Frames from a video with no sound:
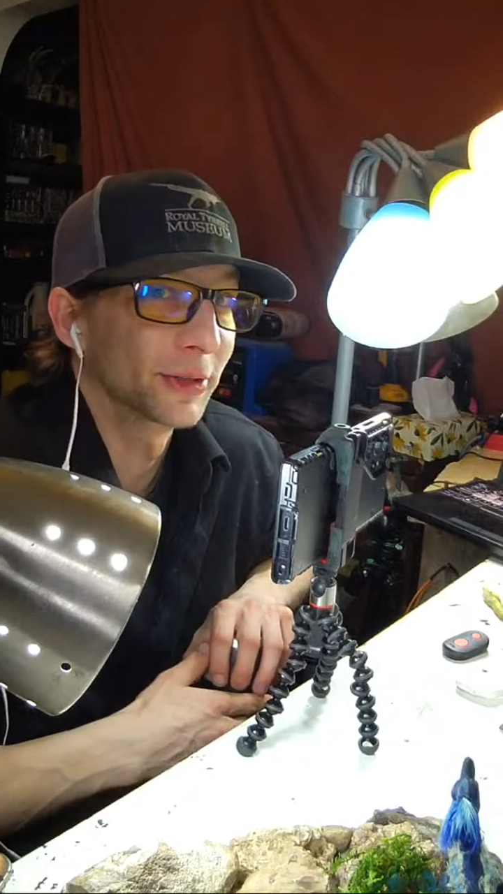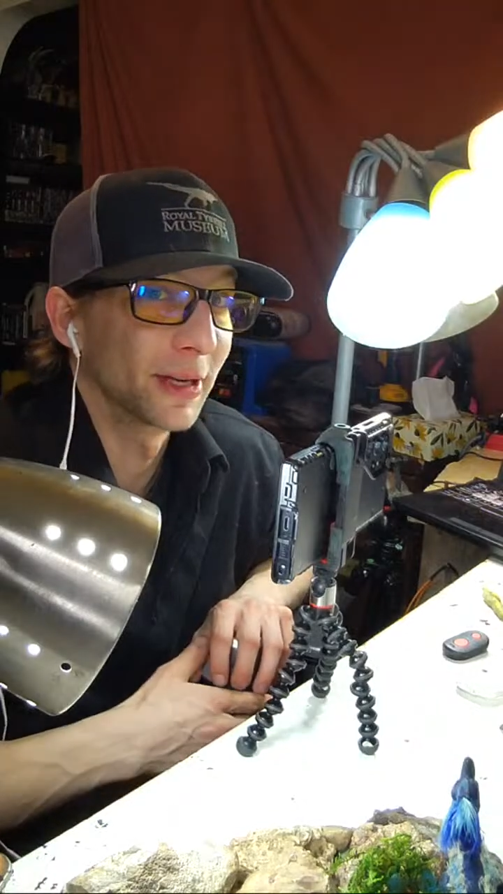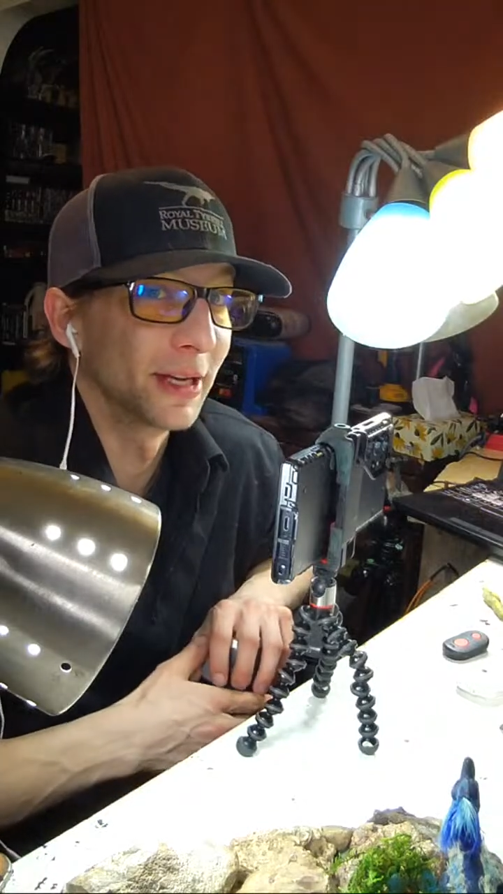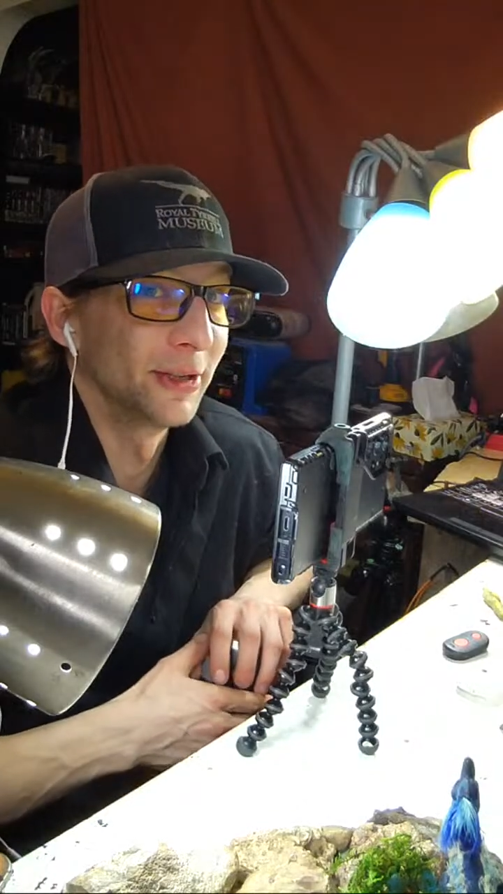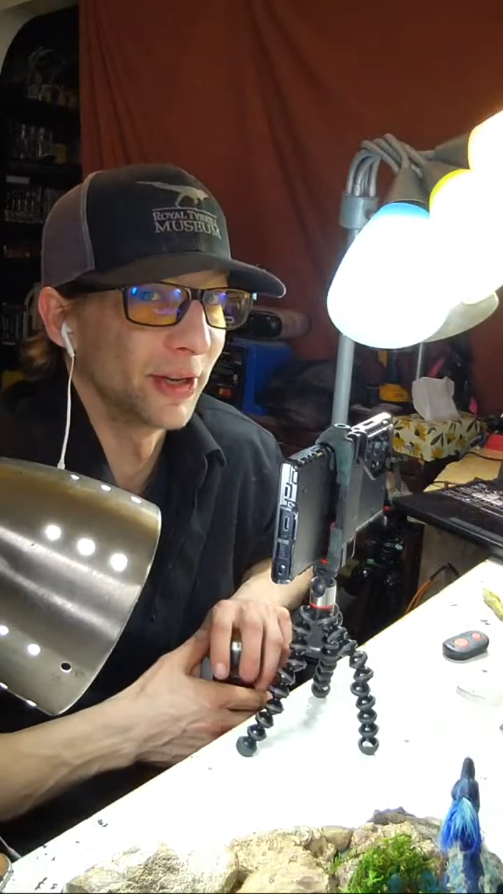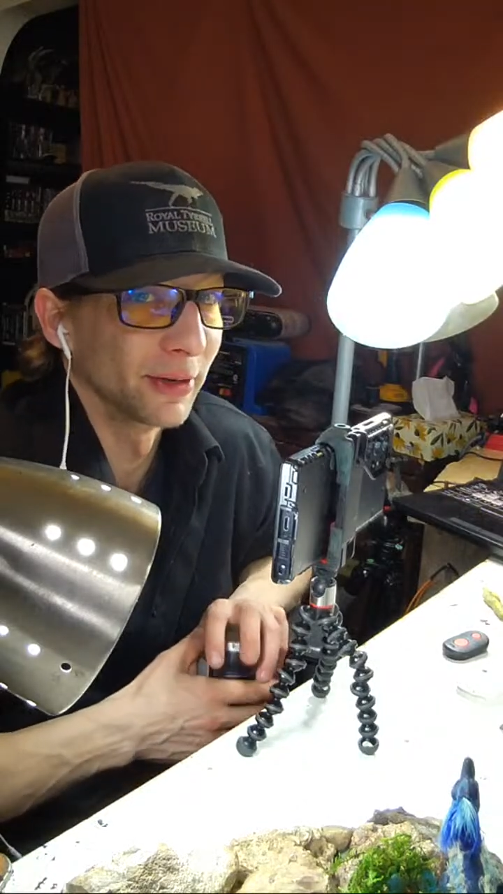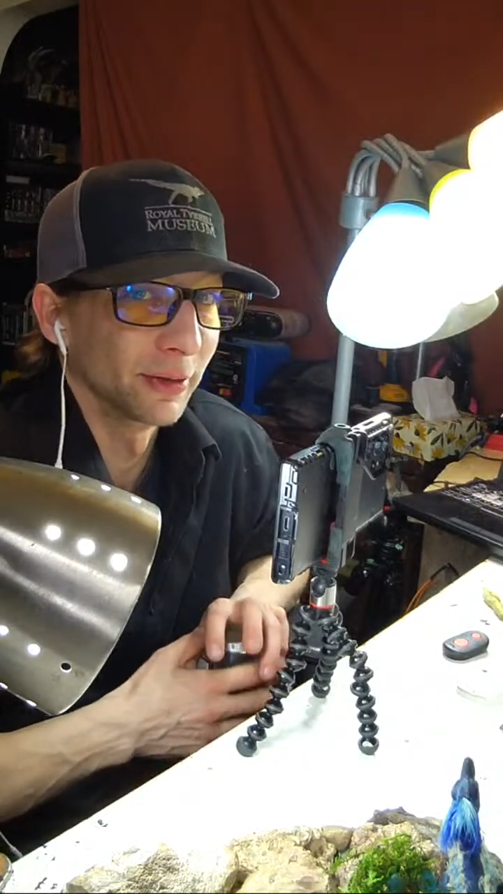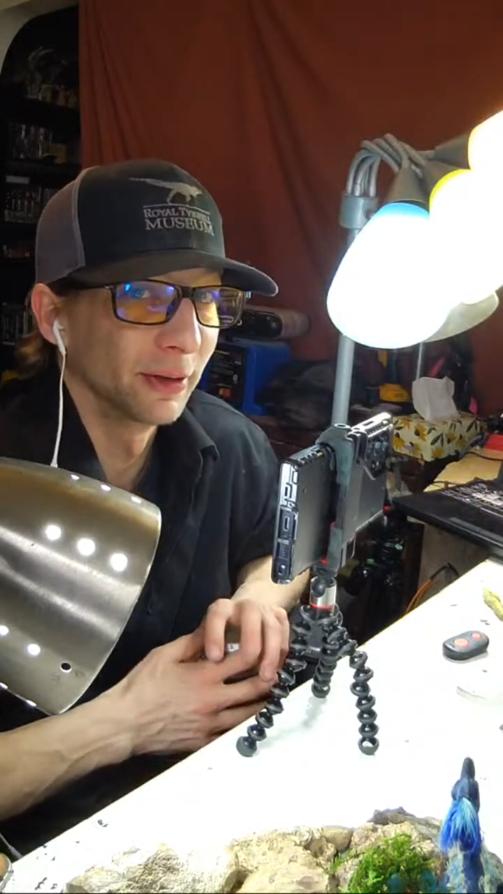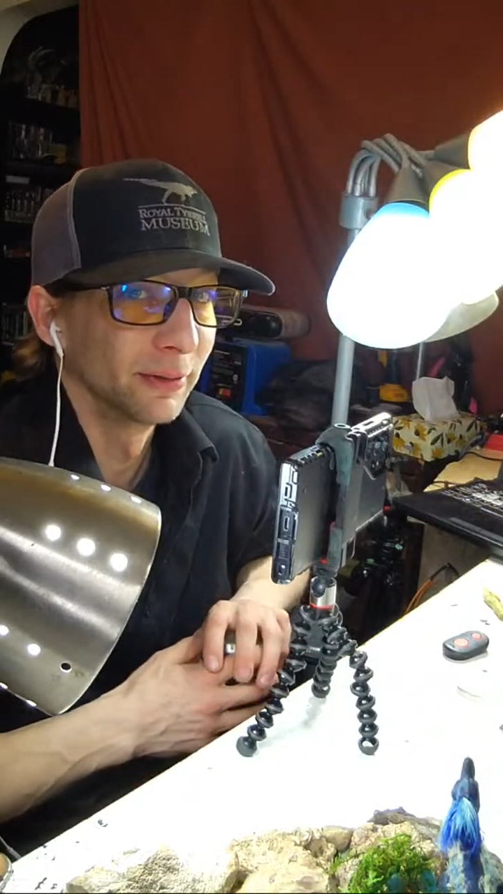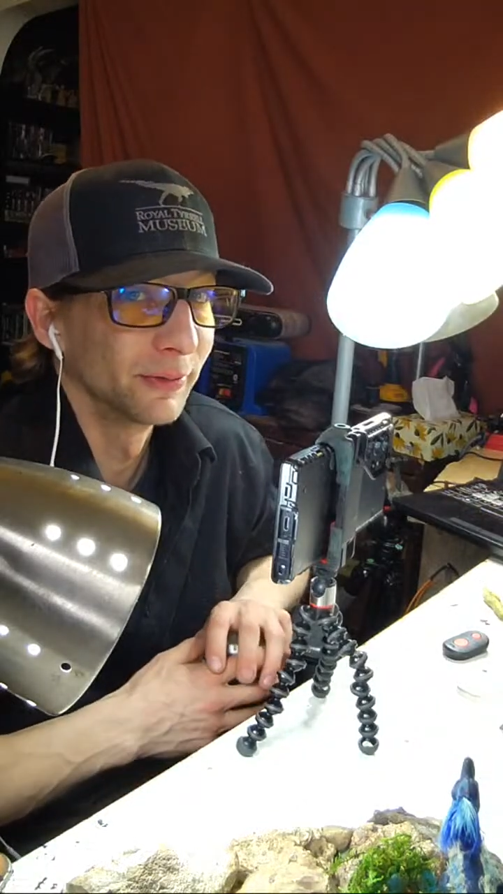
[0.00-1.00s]
in
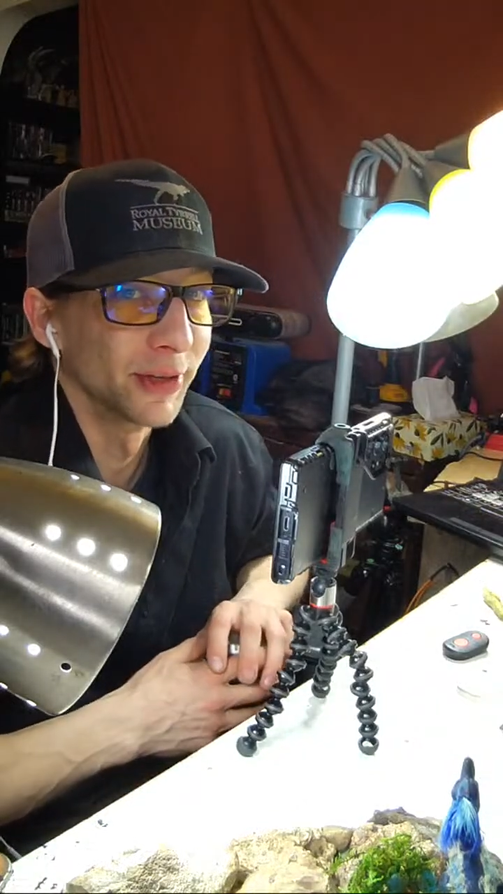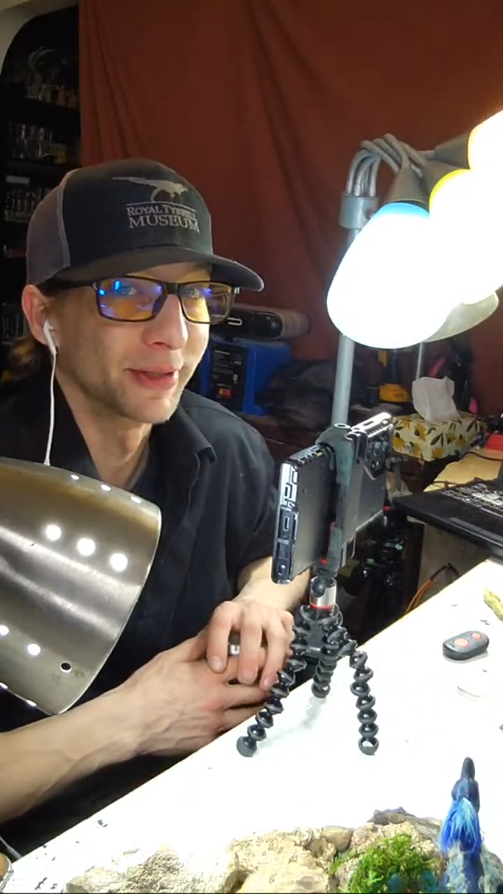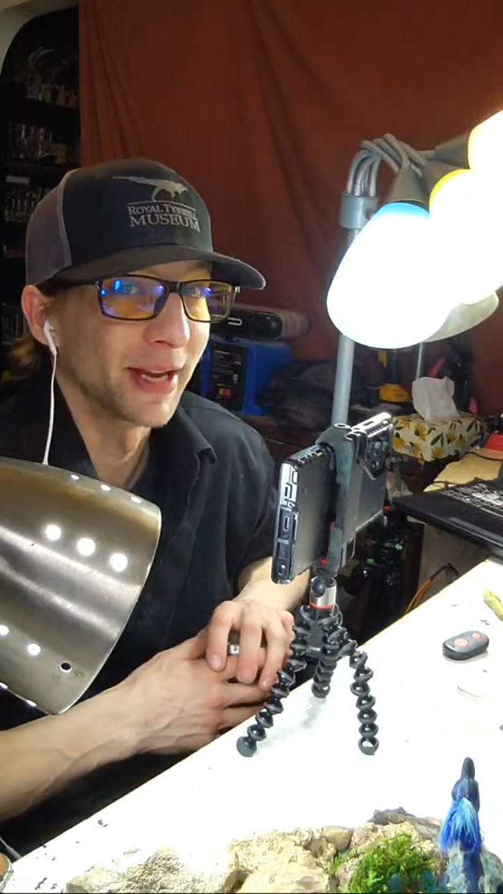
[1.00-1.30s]
general, just